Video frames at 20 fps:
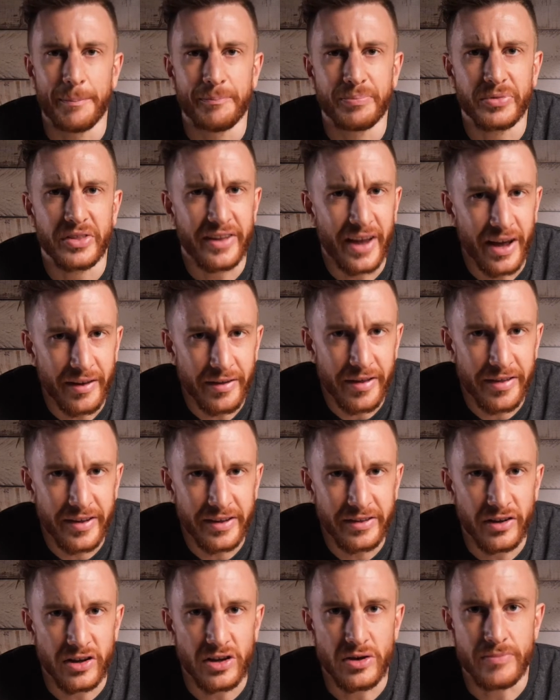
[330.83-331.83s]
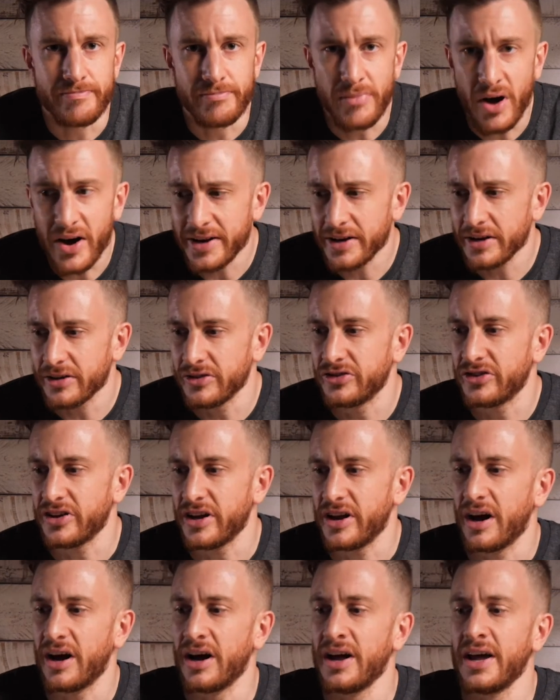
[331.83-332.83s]
The other thing that you might
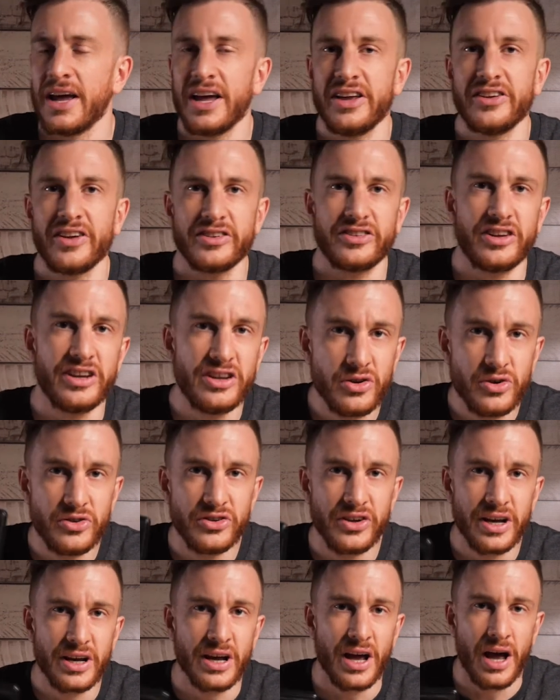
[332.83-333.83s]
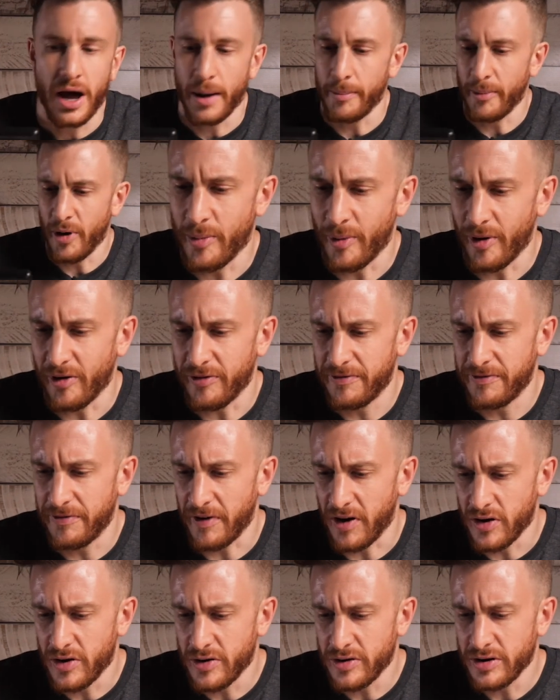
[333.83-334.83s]
consider is actually using a mobile
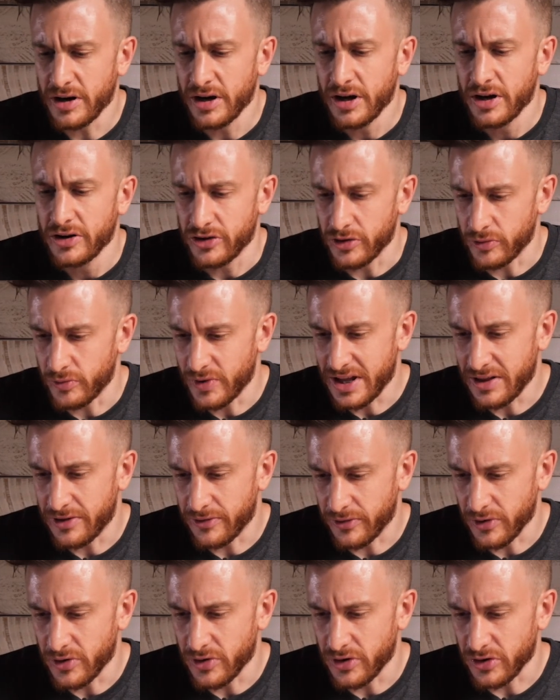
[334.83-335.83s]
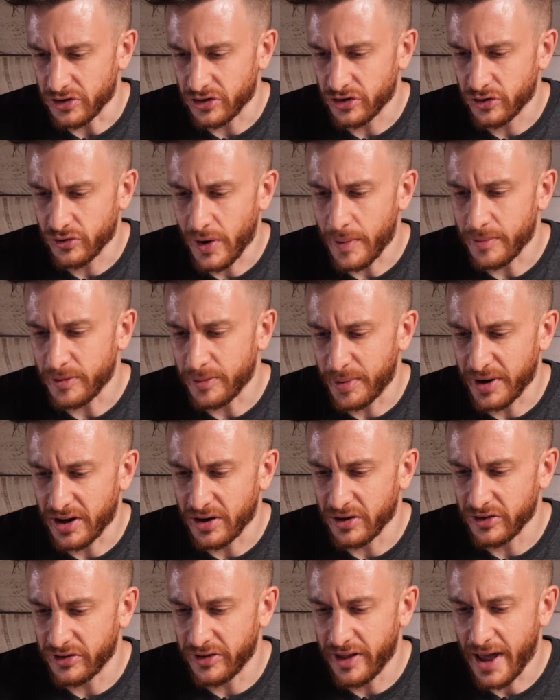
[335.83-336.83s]
phone to read through your script,
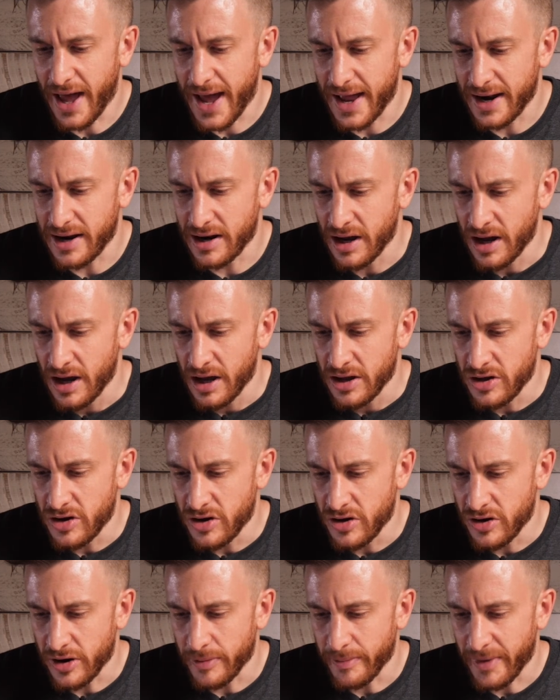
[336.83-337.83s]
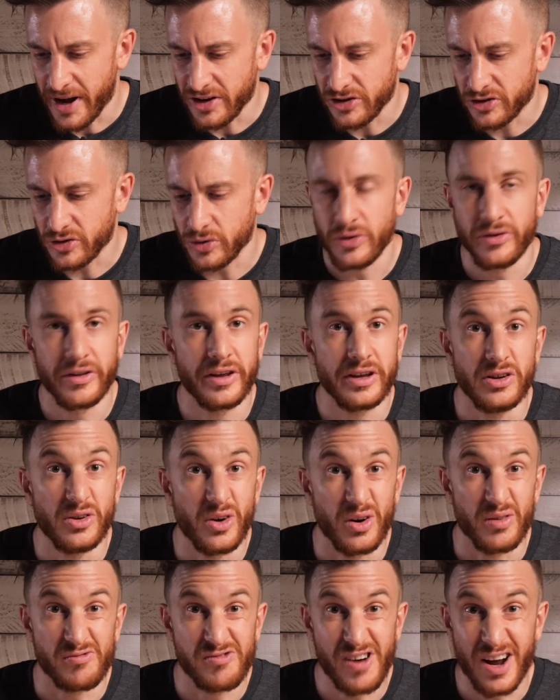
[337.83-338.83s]
because then you can make sure that you're
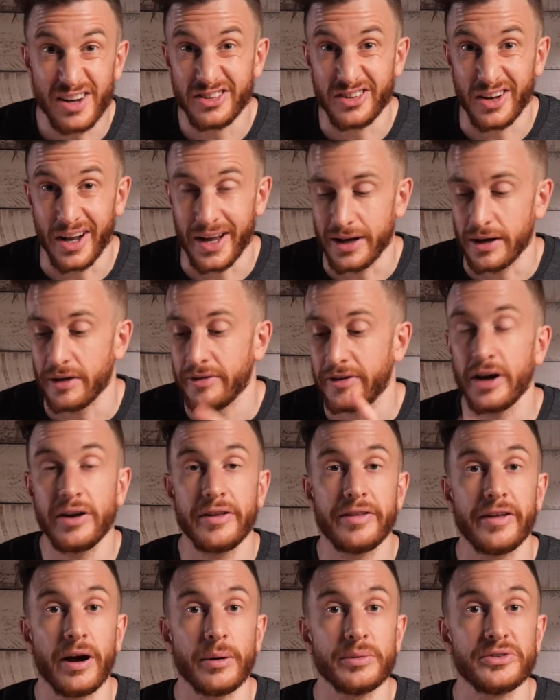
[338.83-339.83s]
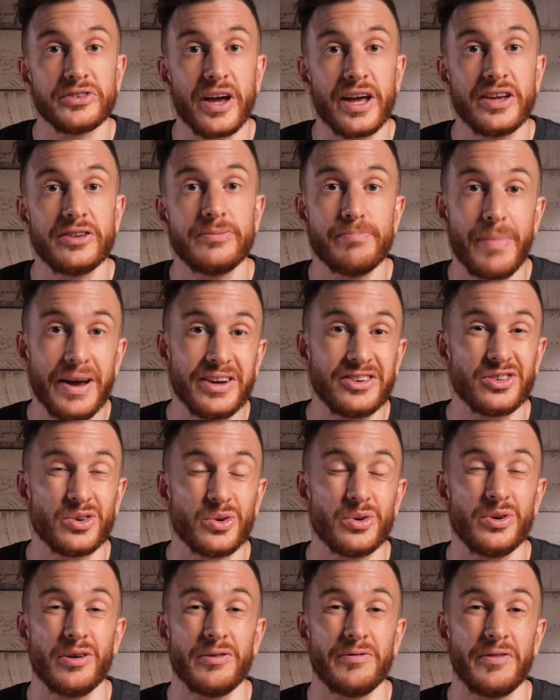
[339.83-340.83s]
not rustling. The only thing I would say is make
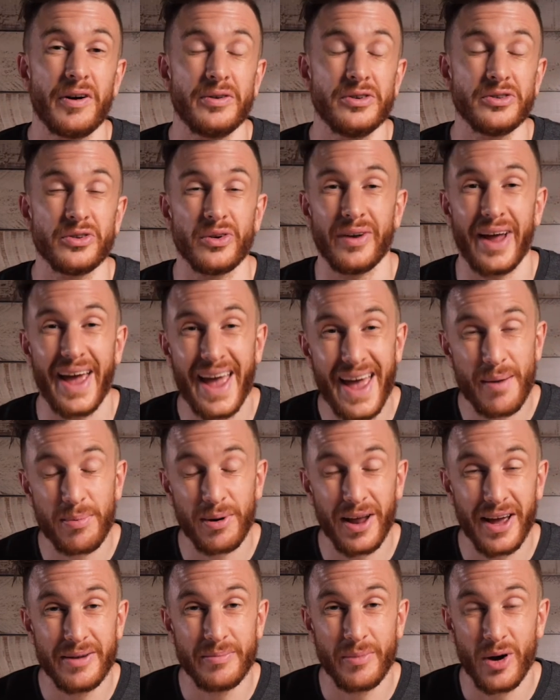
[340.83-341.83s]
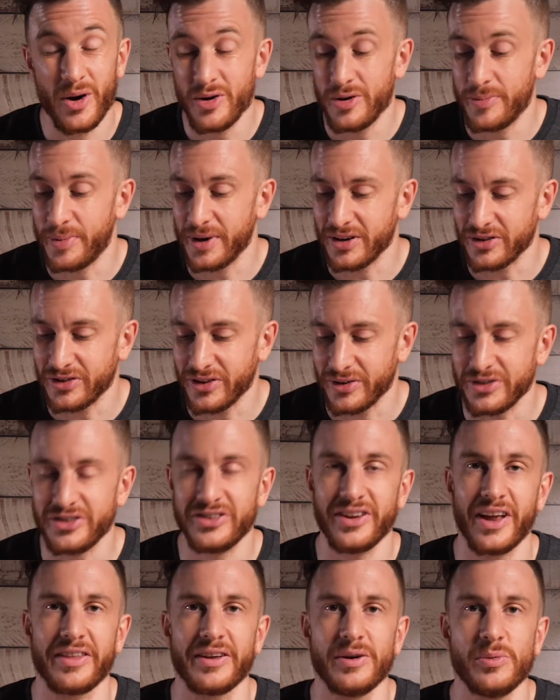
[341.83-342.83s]
sure your phone is on airplane mode, because there is
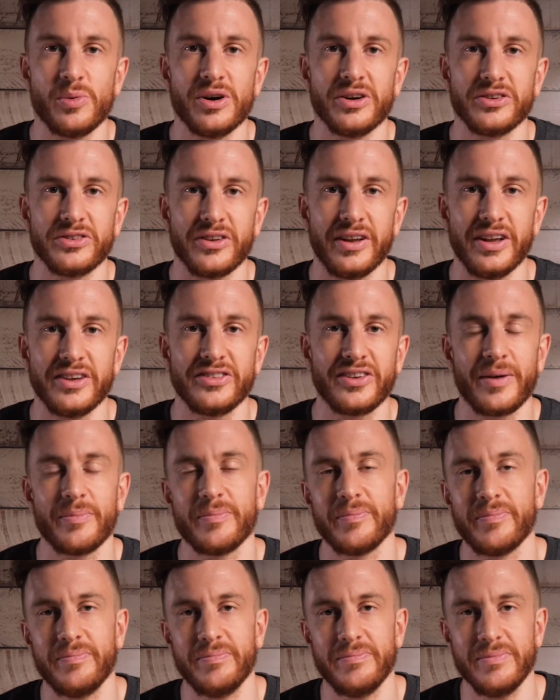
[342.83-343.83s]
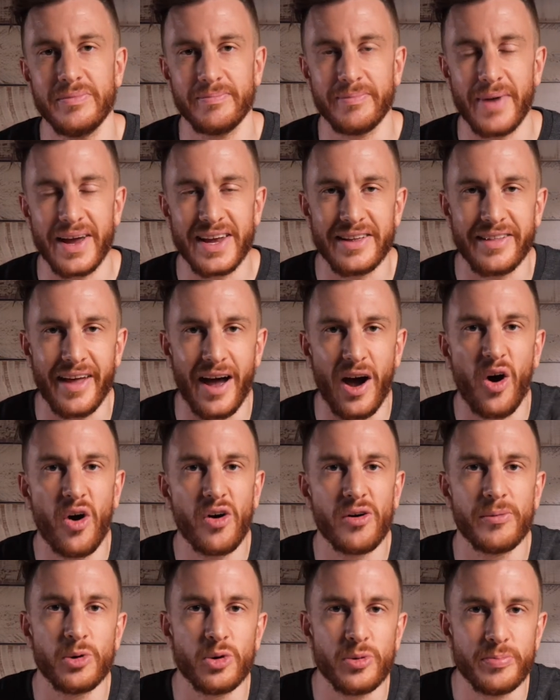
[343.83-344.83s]
nothing worse than this making that
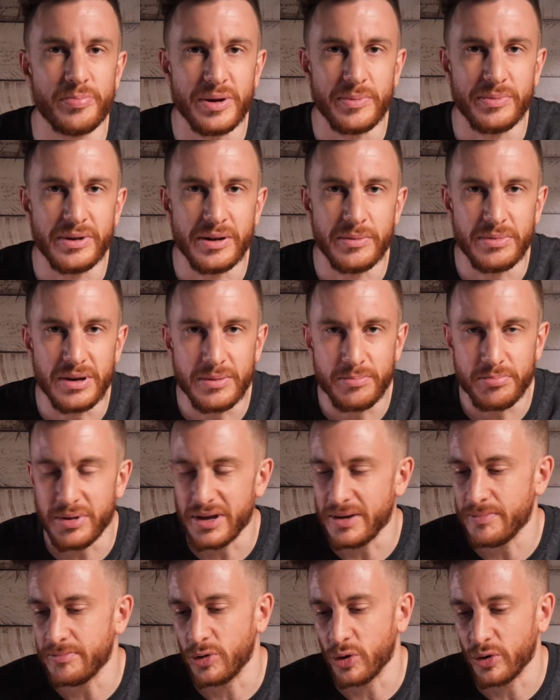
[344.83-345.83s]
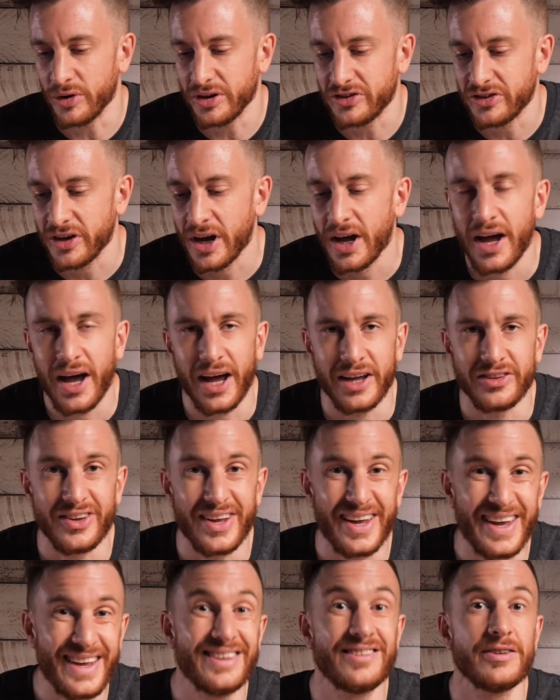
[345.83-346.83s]
horrible beep beep beep beep noise as
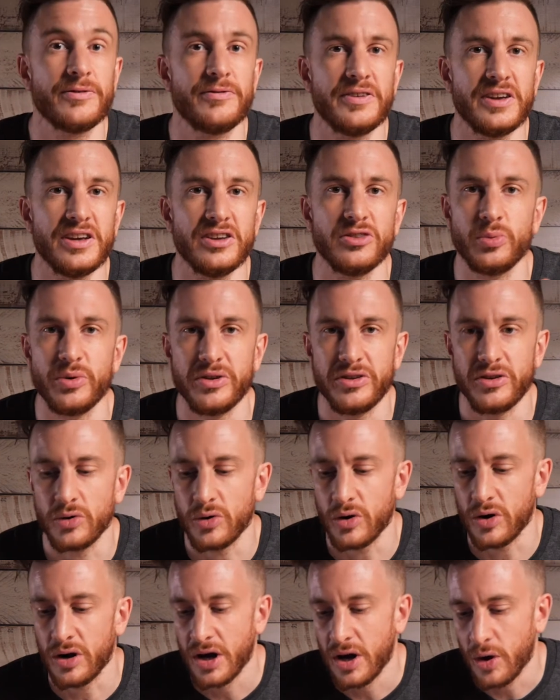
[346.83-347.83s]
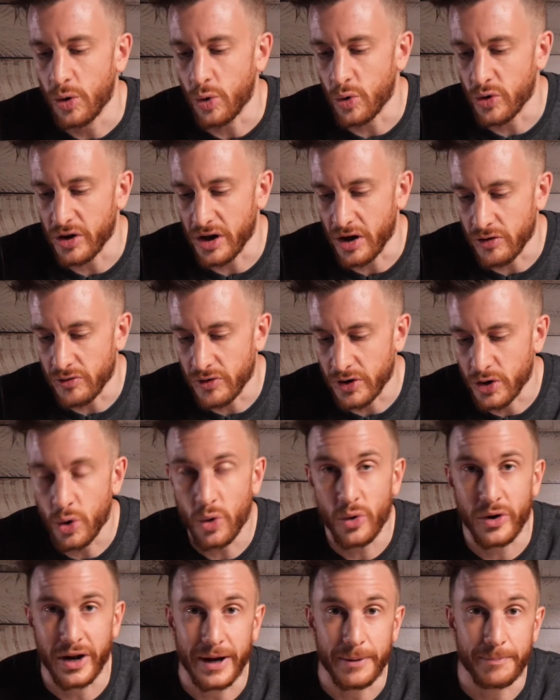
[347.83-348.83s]
it interferes with your audio
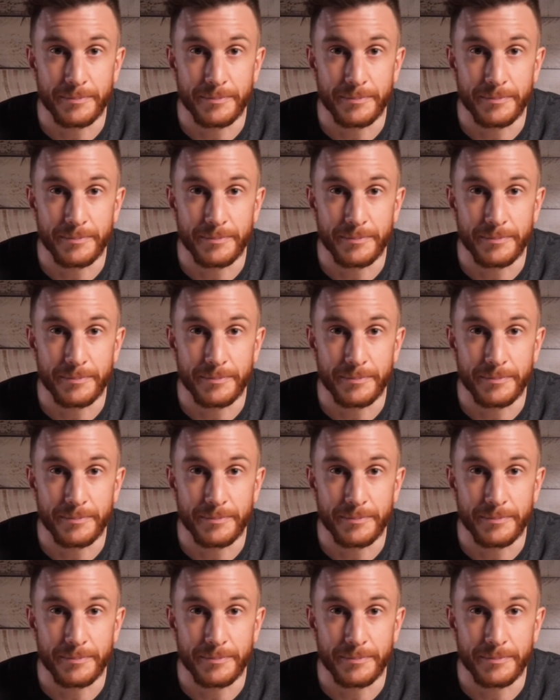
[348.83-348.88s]
recording.